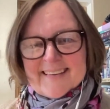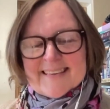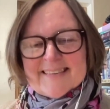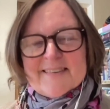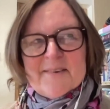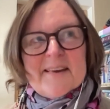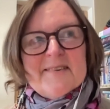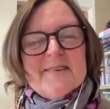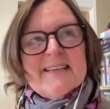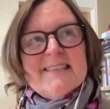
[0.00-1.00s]
That's so
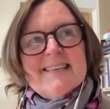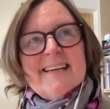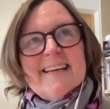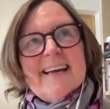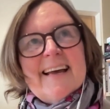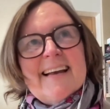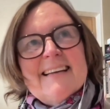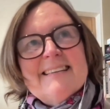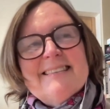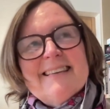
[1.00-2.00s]
interesting,
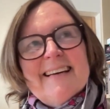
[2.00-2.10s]
Alice.